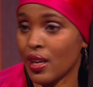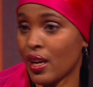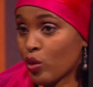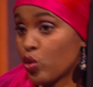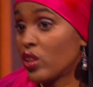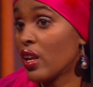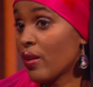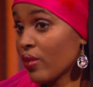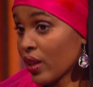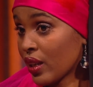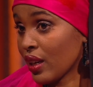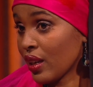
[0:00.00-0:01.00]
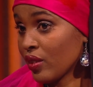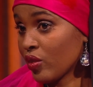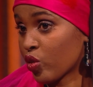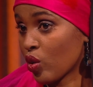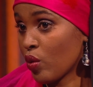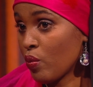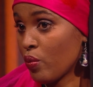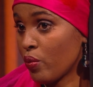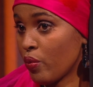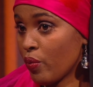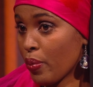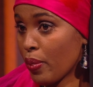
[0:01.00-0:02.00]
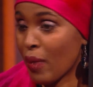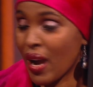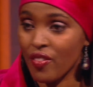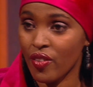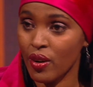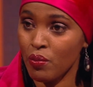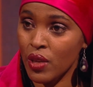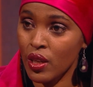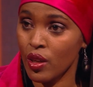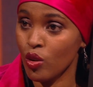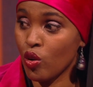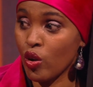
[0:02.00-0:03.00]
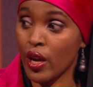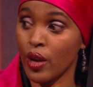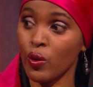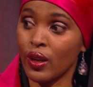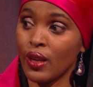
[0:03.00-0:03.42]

I could never get from my family or anyone